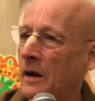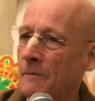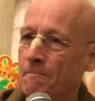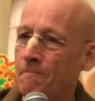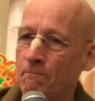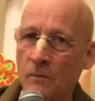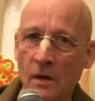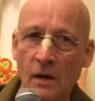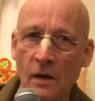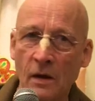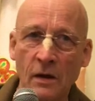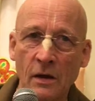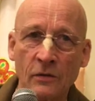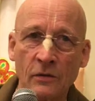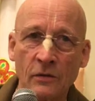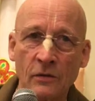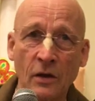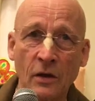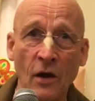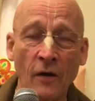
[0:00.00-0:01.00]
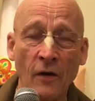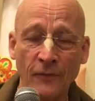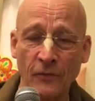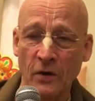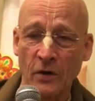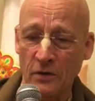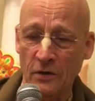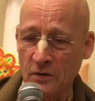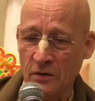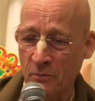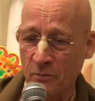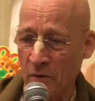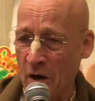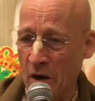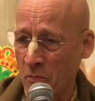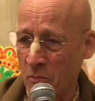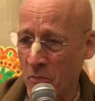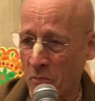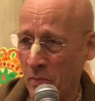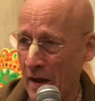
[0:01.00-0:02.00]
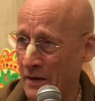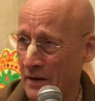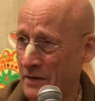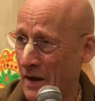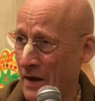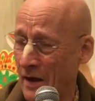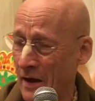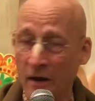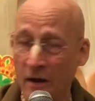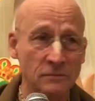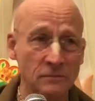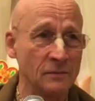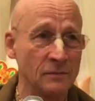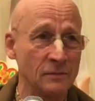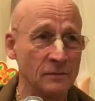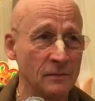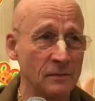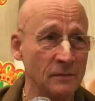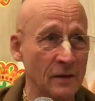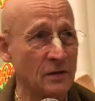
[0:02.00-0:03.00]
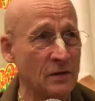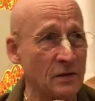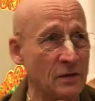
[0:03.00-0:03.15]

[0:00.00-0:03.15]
He's going to offer it to Prabhupada now. It's a...